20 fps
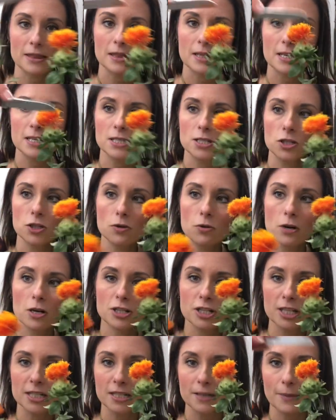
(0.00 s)
These two are
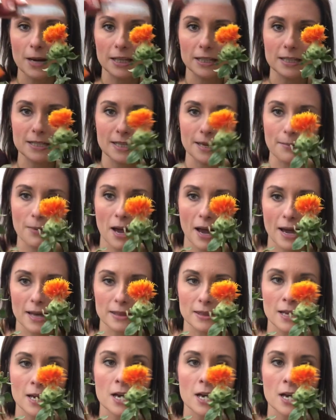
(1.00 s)
just about the same height.